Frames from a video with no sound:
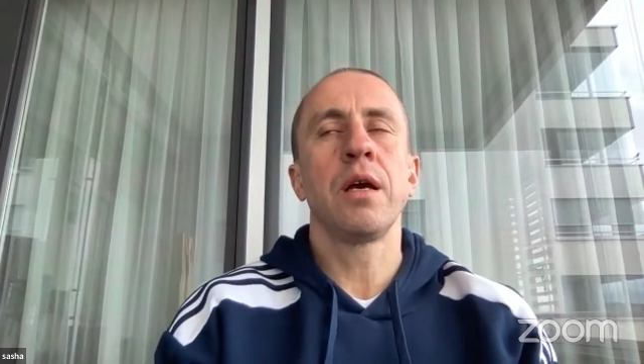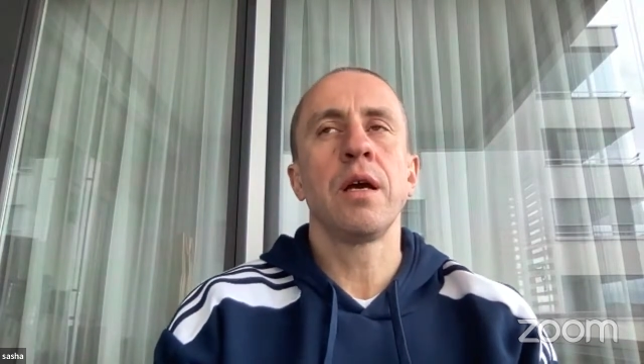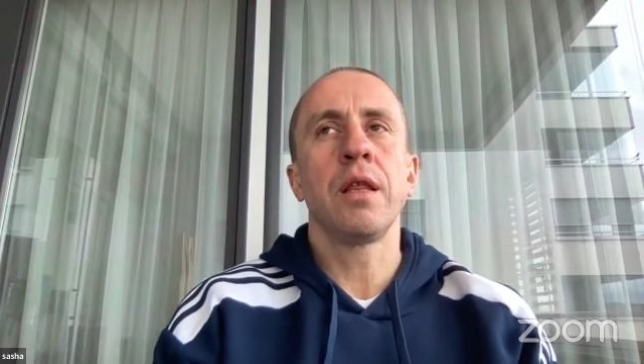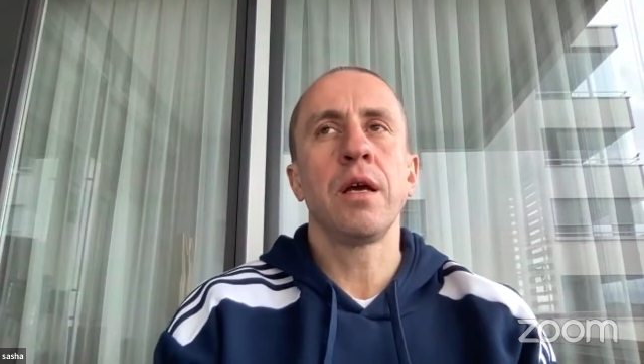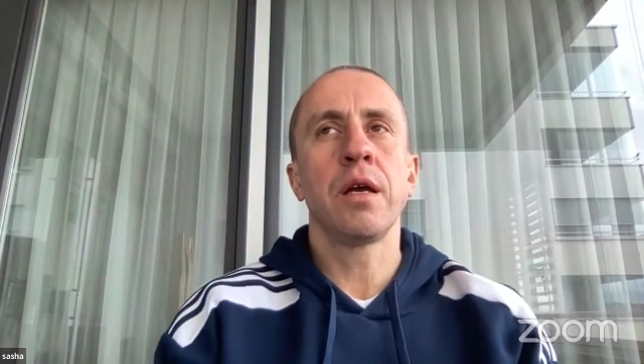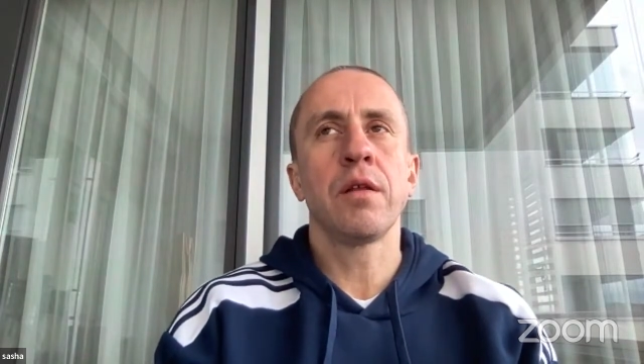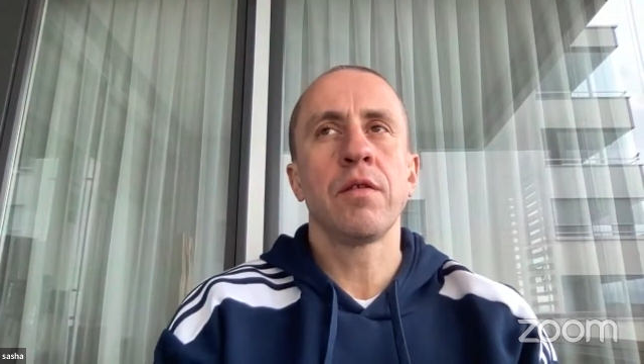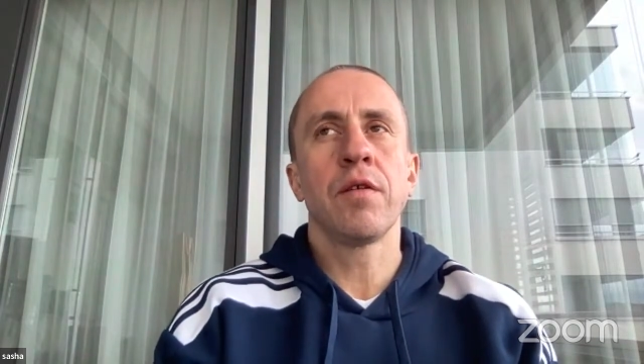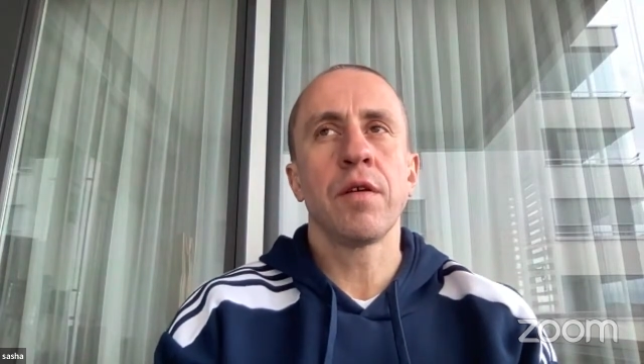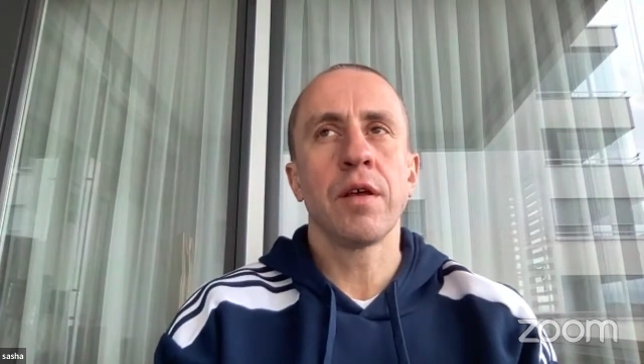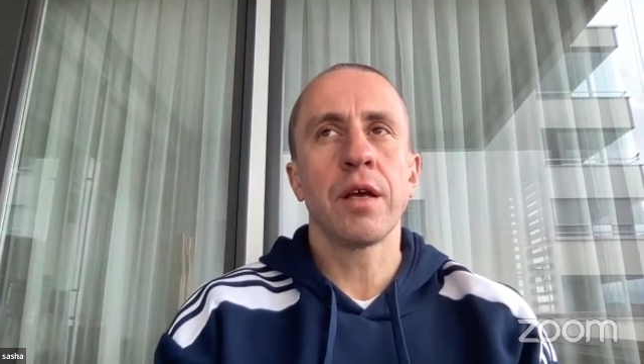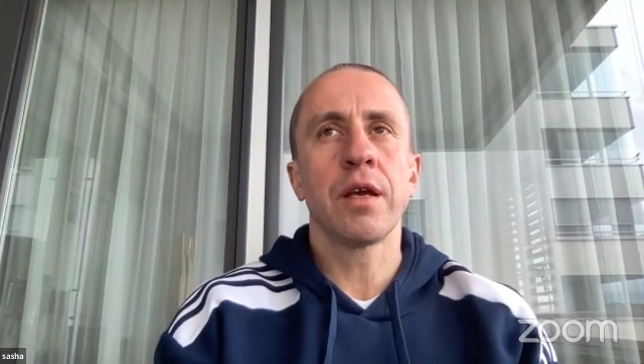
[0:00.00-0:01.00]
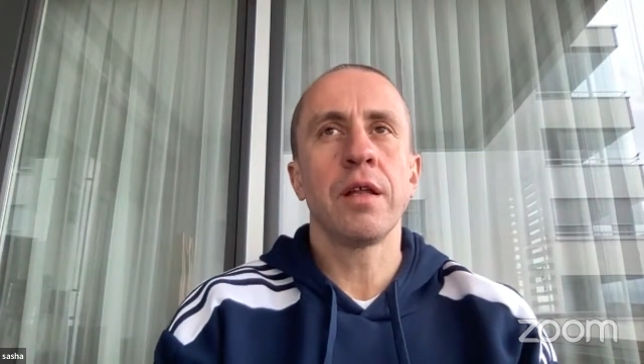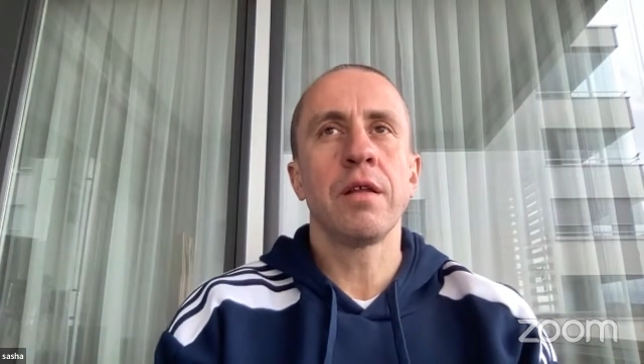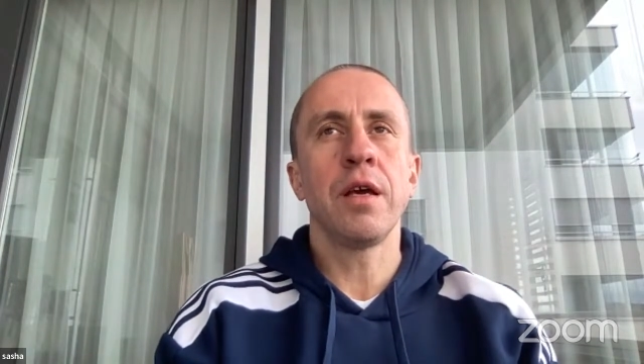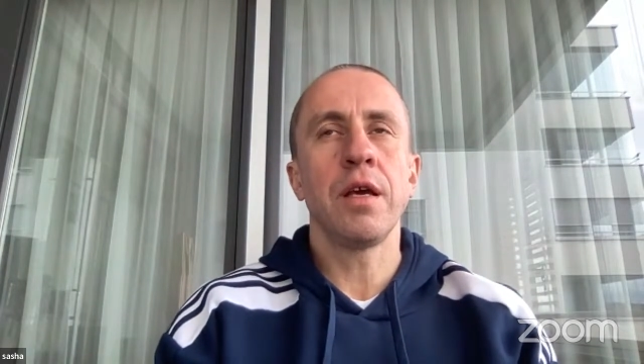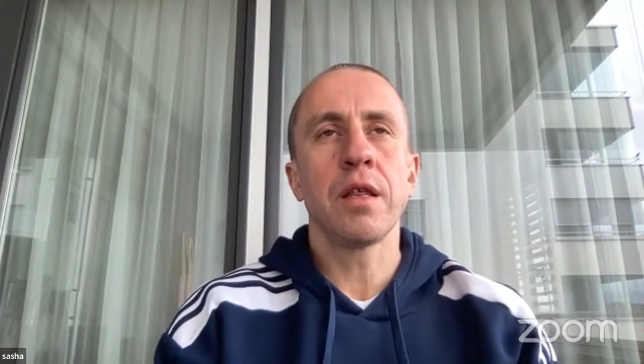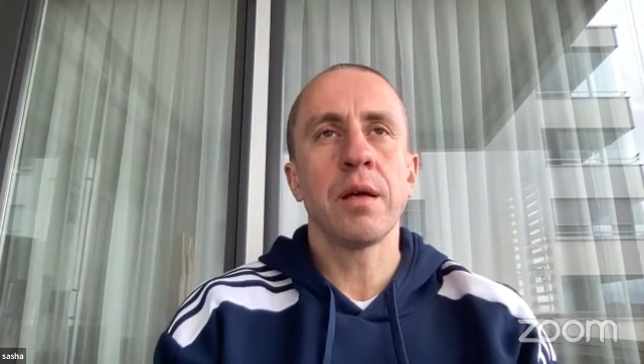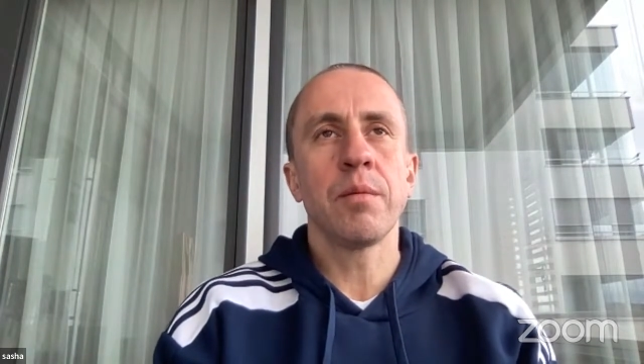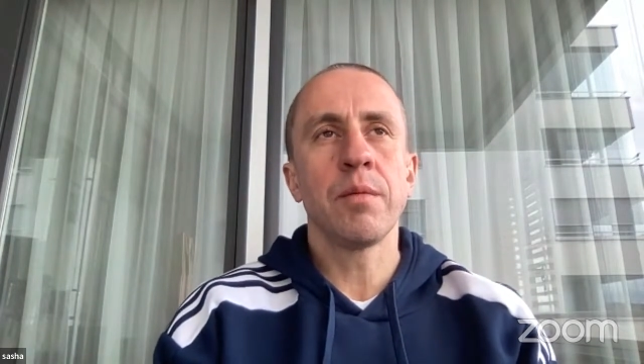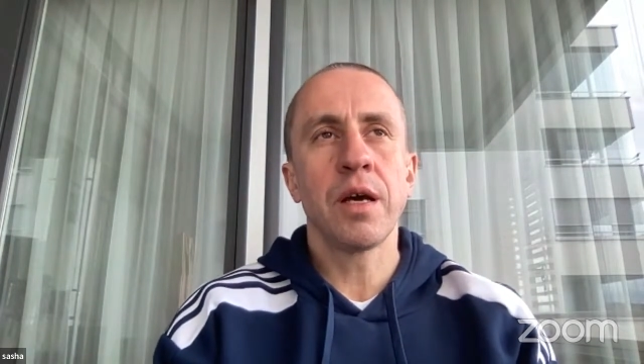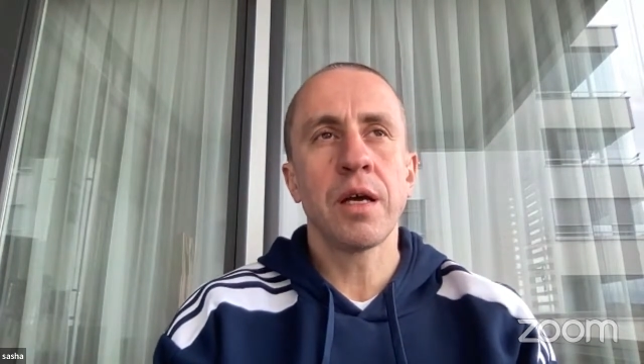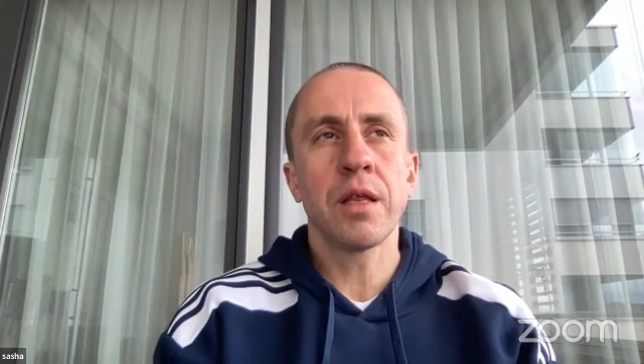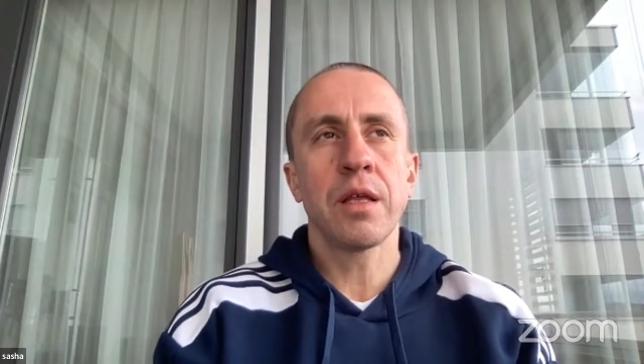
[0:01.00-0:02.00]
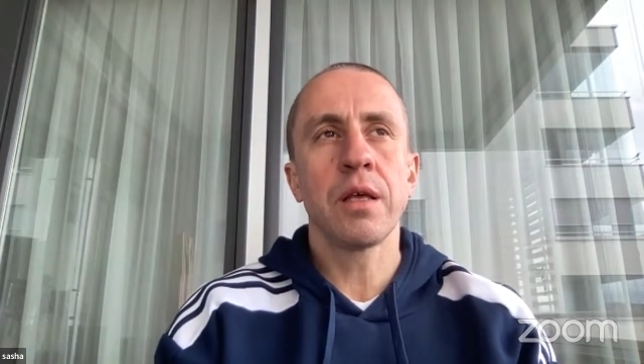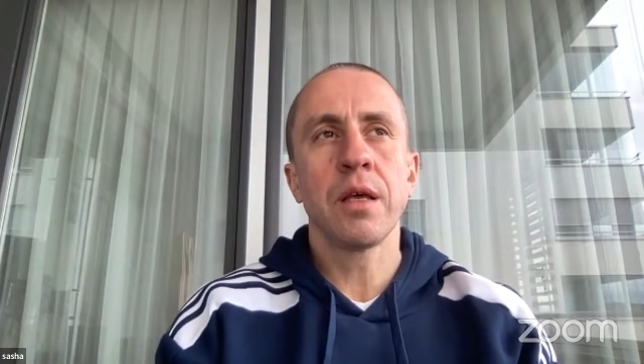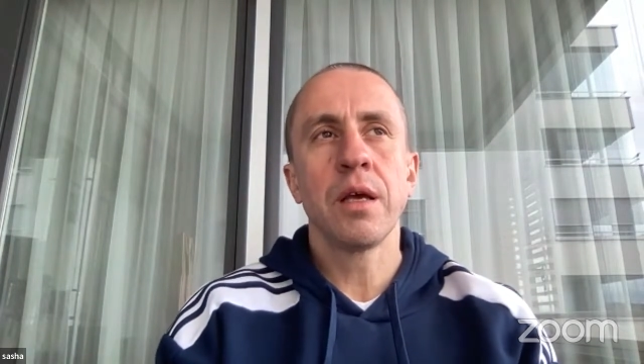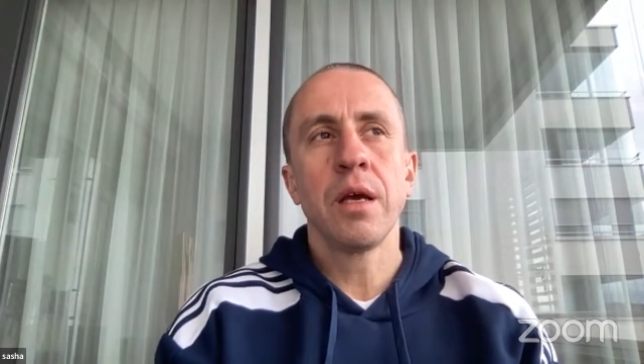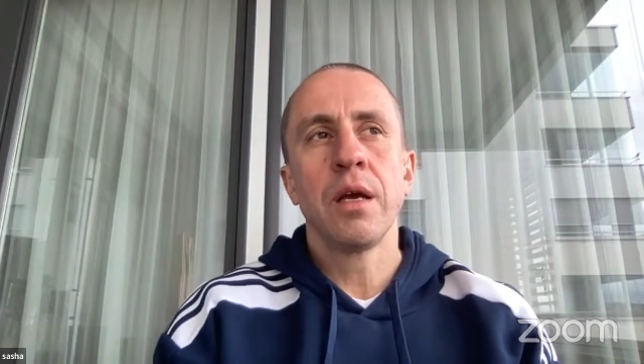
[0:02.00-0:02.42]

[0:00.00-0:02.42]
that contain some dust